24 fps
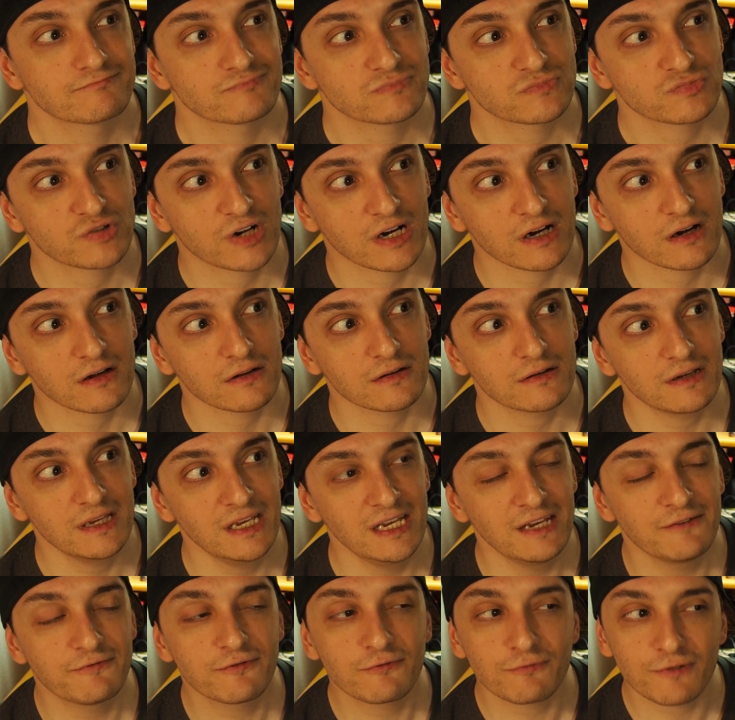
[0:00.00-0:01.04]
Well,
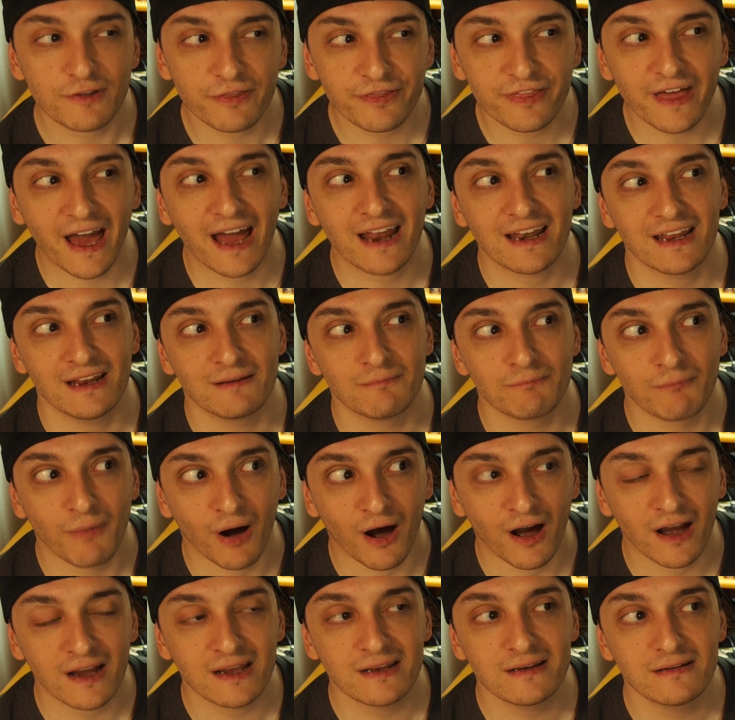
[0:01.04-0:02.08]
even with that in
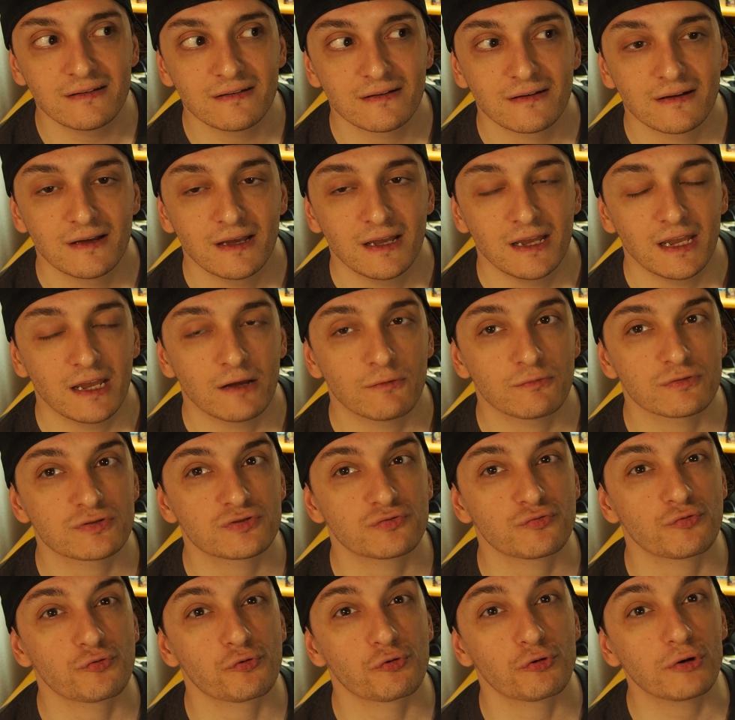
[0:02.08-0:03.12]
mind, it was
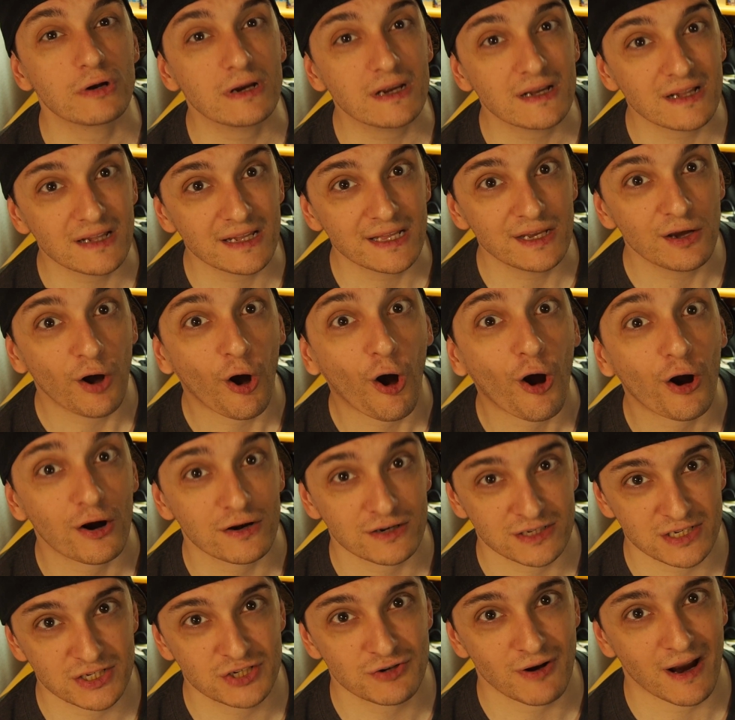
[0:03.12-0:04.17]
really
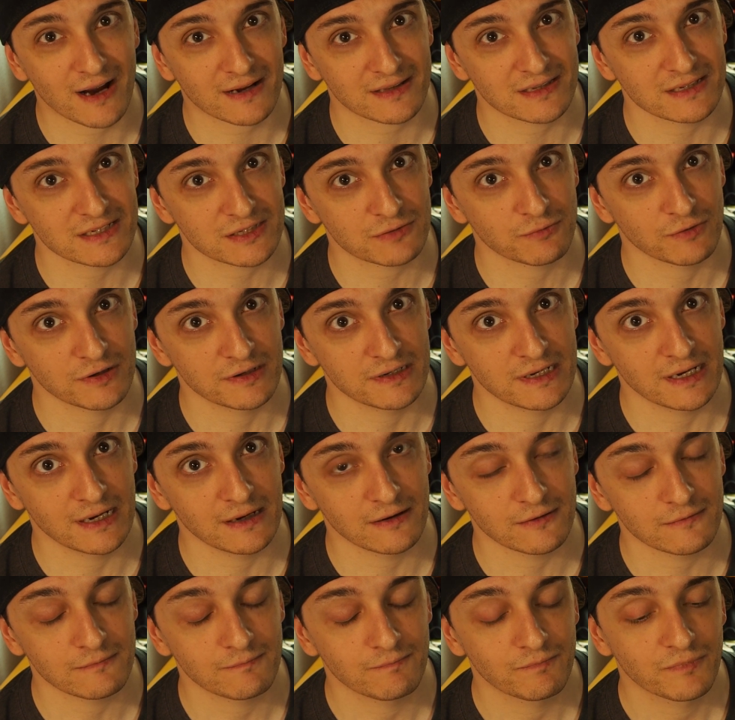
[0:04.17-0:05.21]
hard to track this one
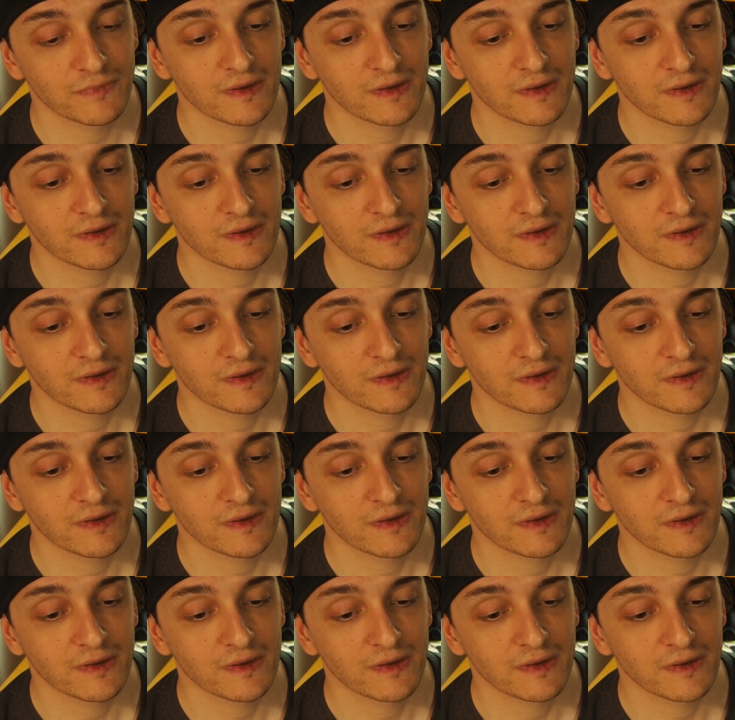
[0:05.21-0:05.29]
down.